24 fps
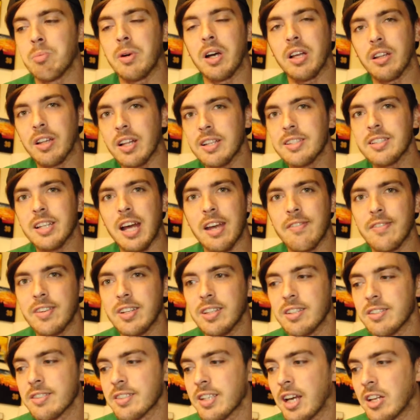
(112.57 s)
But let's dive
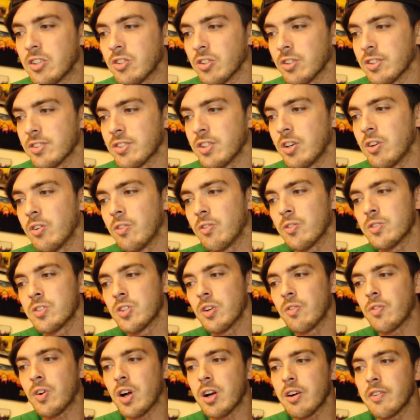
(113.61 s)
into the schedule. So
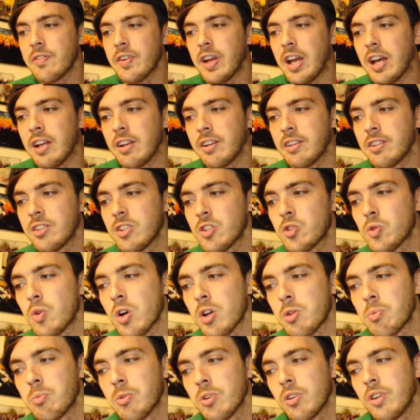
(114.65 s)
far we've had the
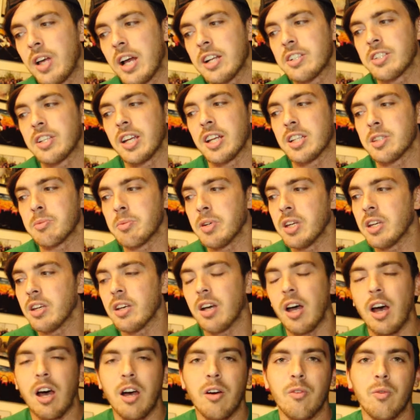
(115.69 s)
Swarthmore Last Chance meet,
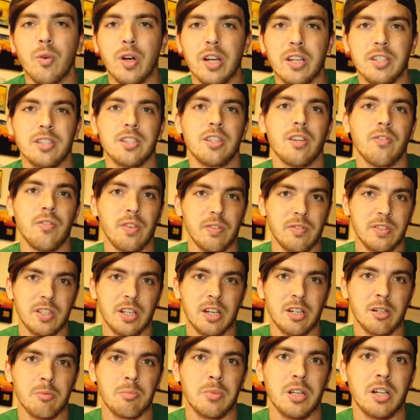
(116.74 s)
of which the
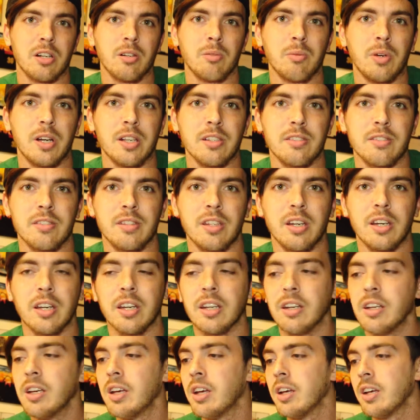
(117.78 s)
1500 meter was
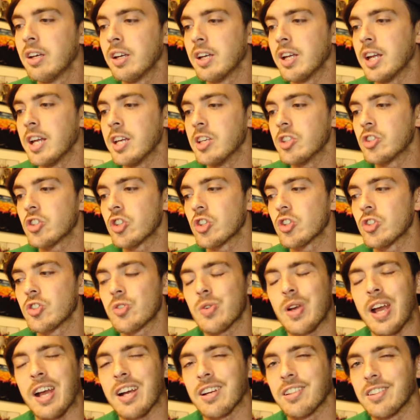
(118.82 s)
the Eastern
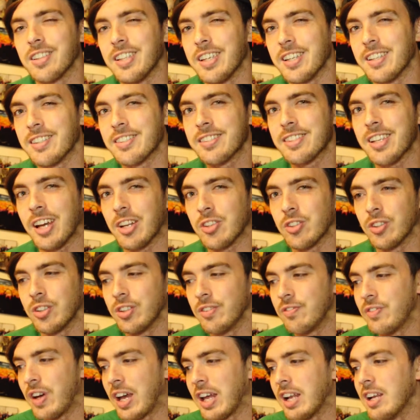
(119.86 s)
Track League scheduled
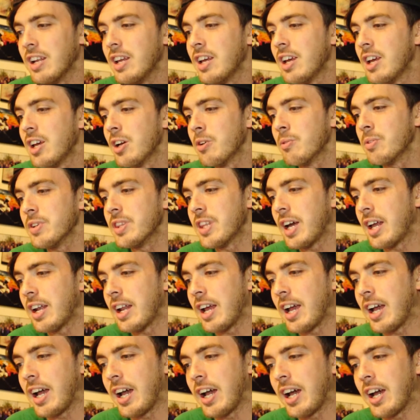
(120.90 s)
event. We then
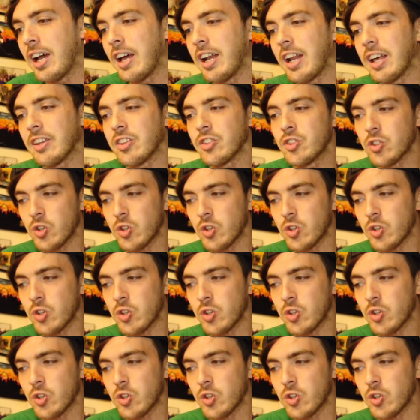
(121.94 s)
had at the